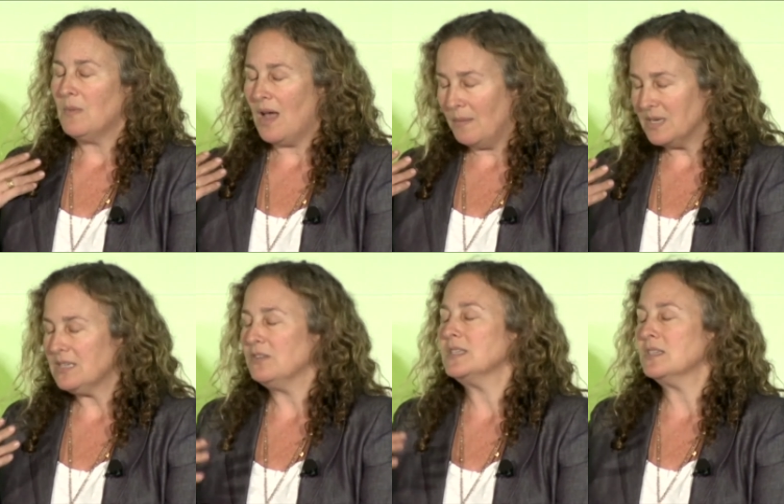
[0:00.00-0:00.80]
I
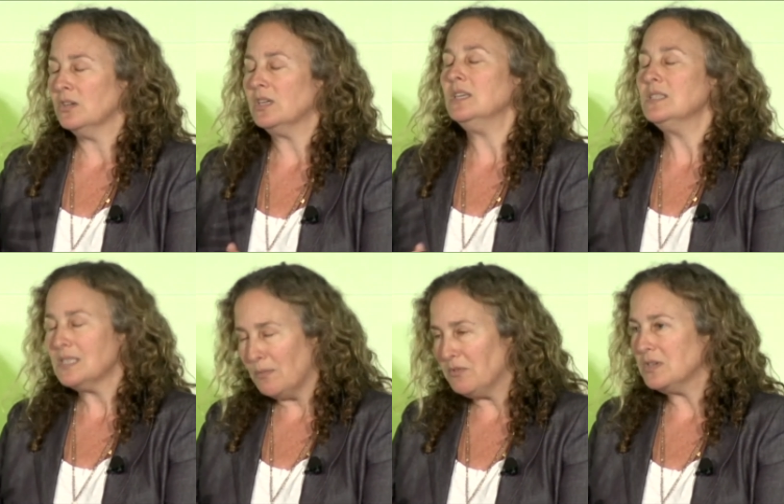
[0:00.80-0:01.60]
myself still eat
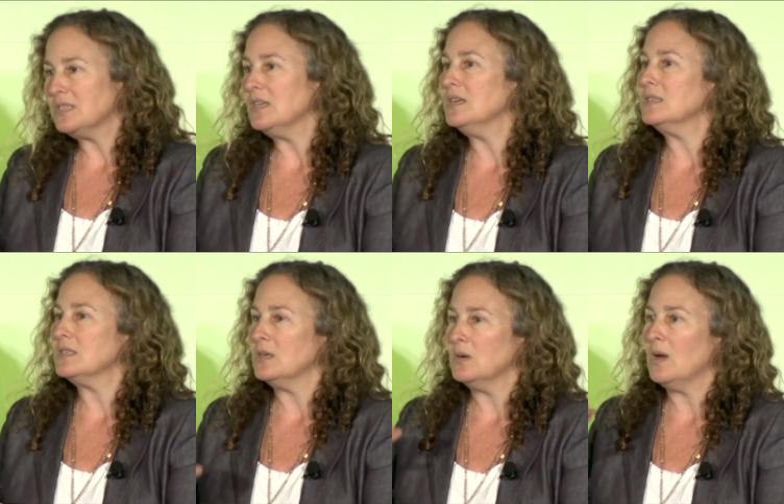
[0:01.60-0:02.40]
some of those things,
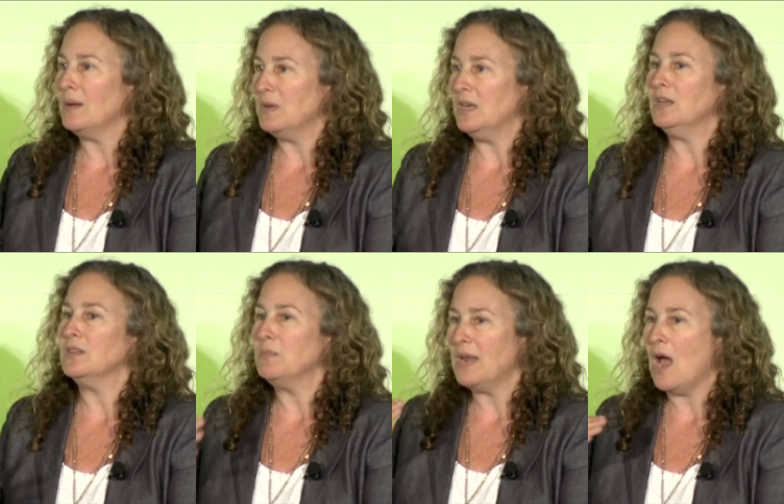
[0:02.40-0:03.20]
so I'm eating
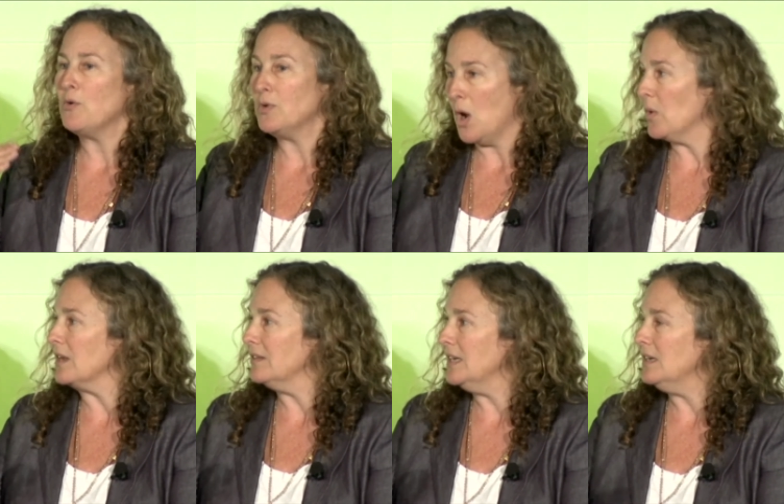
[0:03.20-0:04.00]
them now
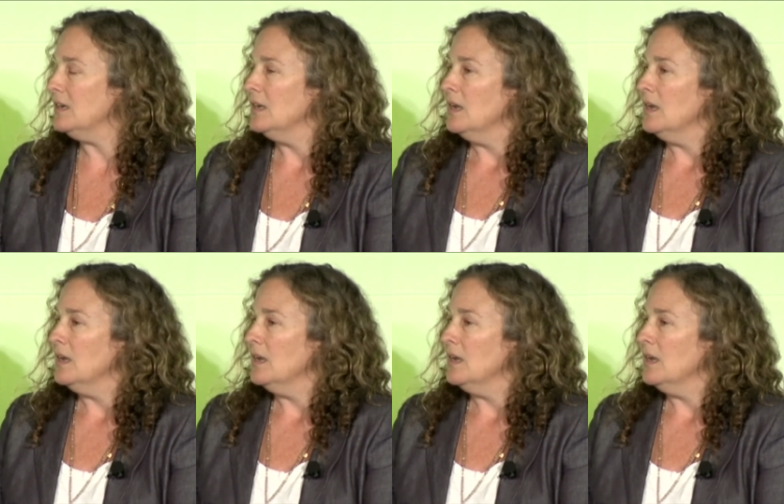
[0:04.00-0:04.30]
knowingly,